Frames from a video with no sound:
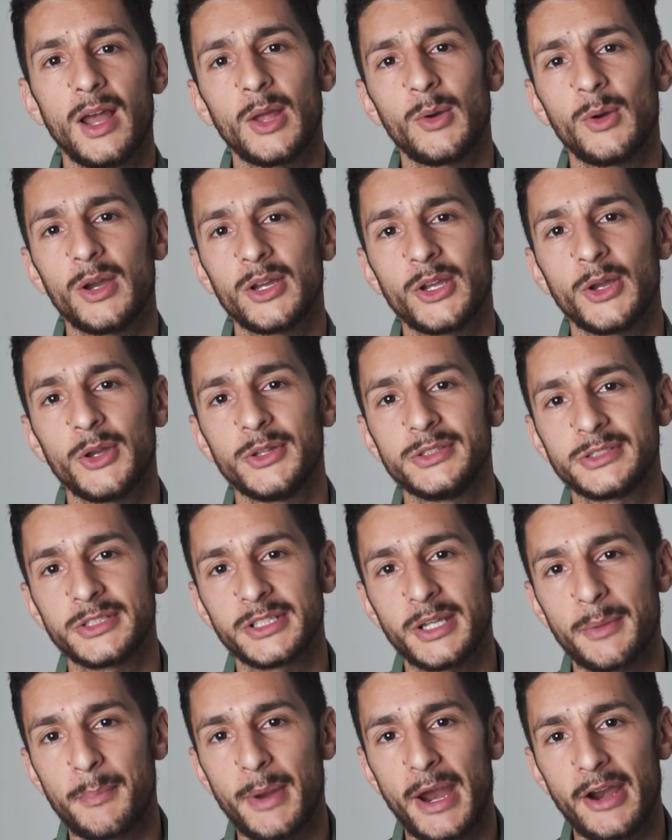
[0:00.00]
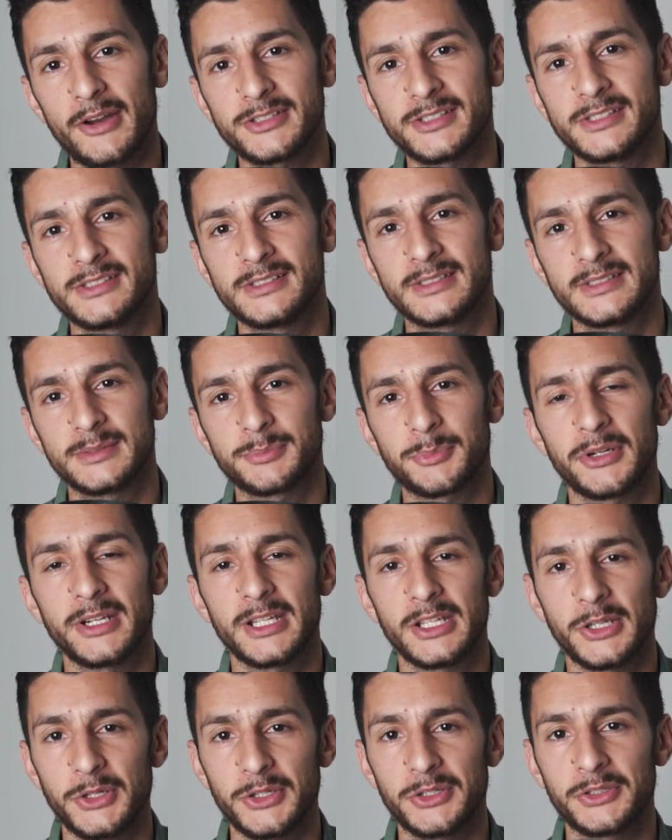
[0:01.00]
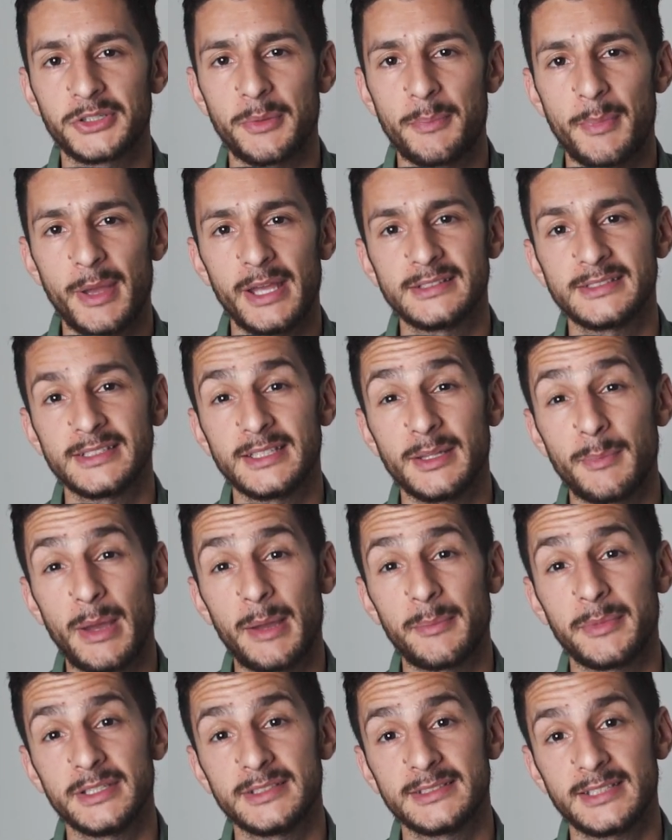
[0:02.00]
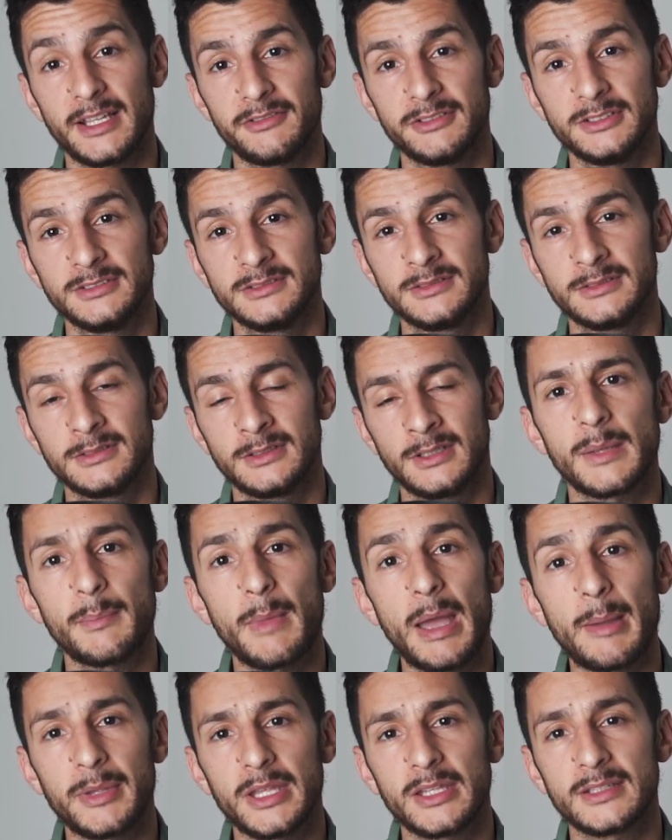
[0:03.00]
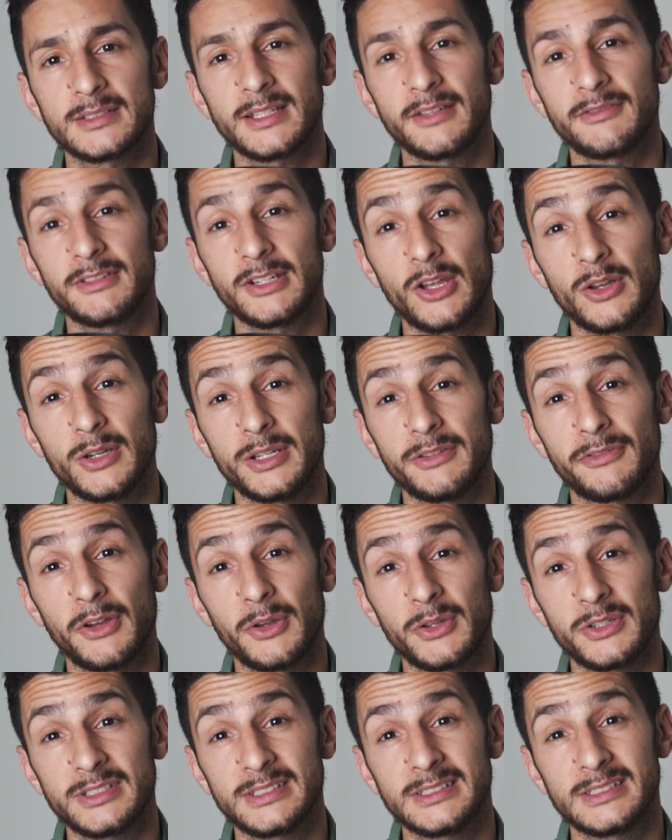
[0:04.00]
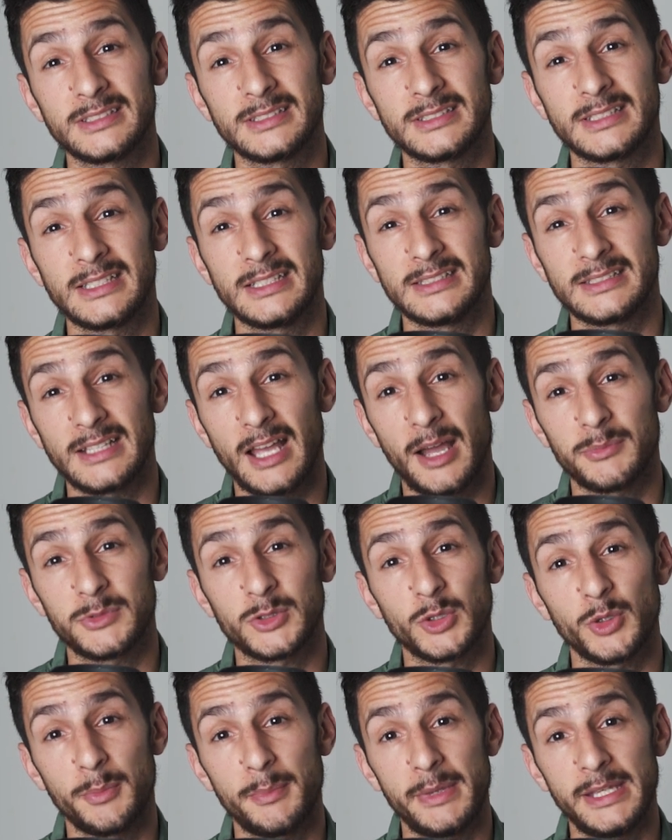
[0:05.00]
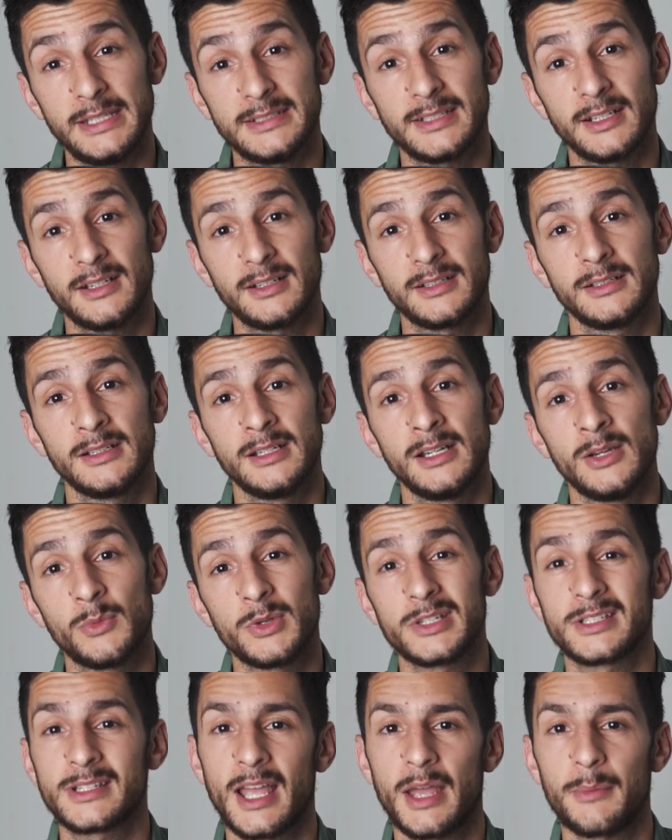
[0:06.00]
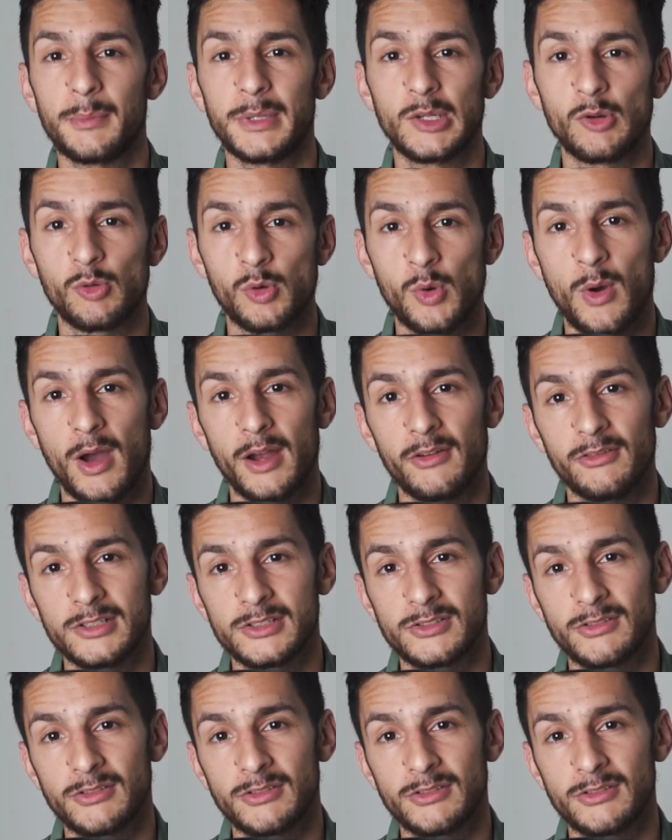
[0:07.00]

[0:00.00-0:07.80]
While I won't go into comparisons, it's pretty good compared to the Mamiya 7. The Mamiya 7 only focuses up to 1 meter, which can be quite